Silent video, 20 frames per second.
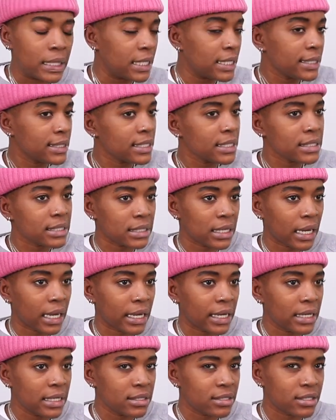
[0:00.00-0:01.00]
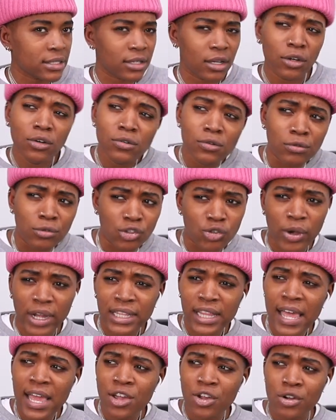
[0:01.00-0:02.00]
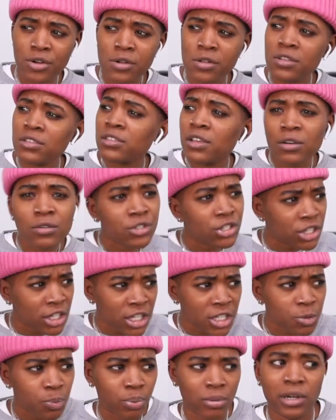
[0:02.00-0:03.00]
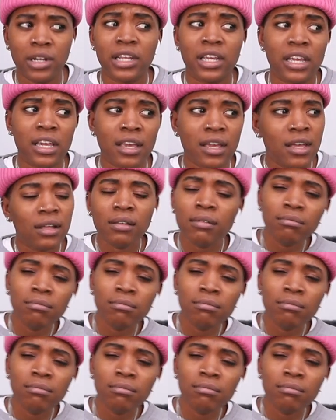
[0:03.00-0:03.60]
this is nice. Oh, do I like girls? Oh, she's pretty.